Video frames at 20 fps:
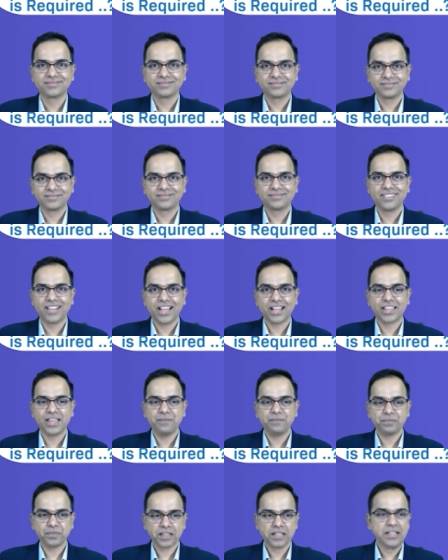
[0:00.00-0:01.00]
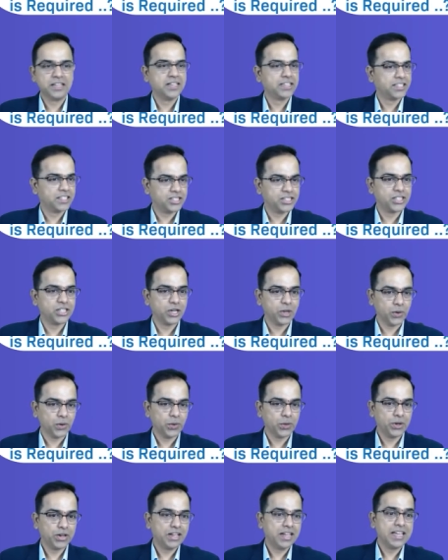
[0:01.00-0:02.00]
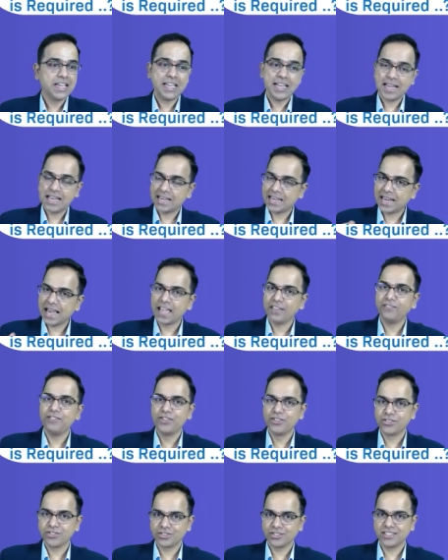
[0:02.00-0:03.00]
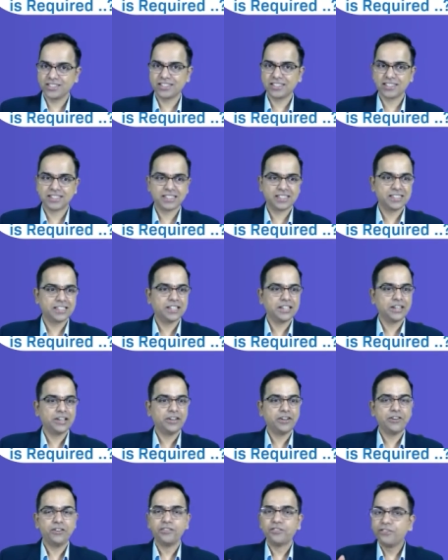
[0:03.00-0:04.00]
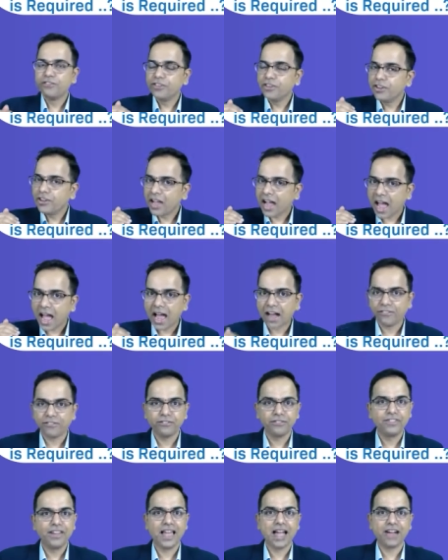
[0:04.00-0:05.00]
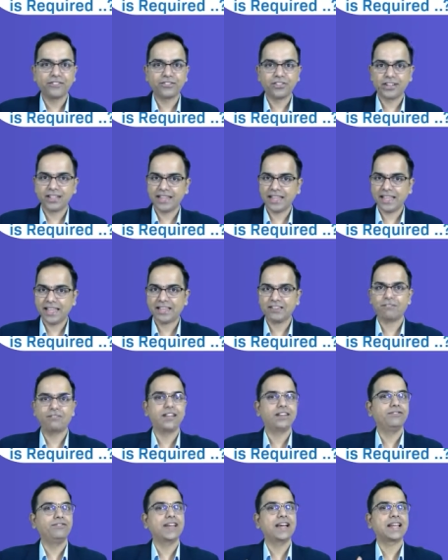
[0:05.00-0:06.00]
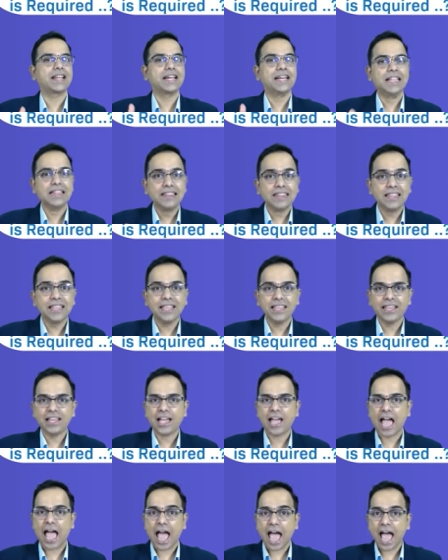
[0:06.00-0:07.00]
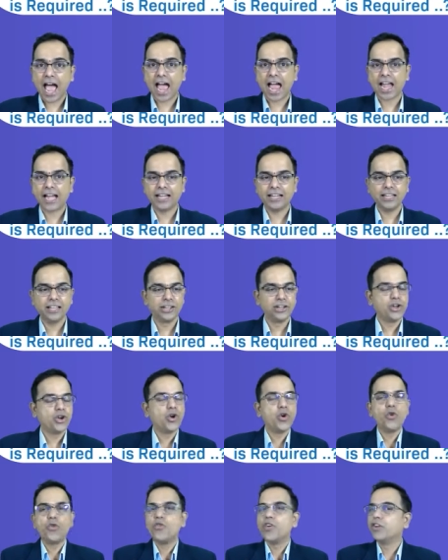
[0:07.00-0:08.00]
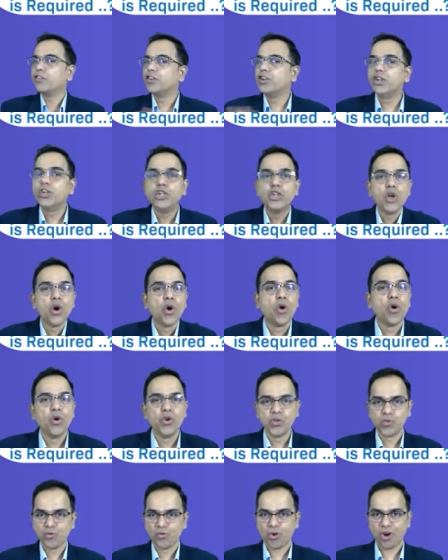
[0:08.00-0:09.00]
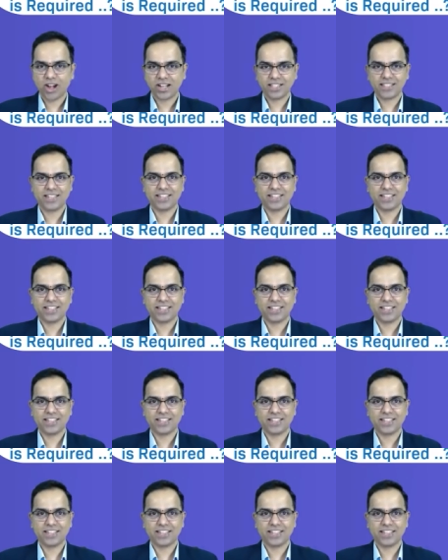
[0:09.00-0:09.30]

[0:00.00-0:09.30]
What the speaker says: Okay, so life insurance we have to take when we are healthy and when we don't want it.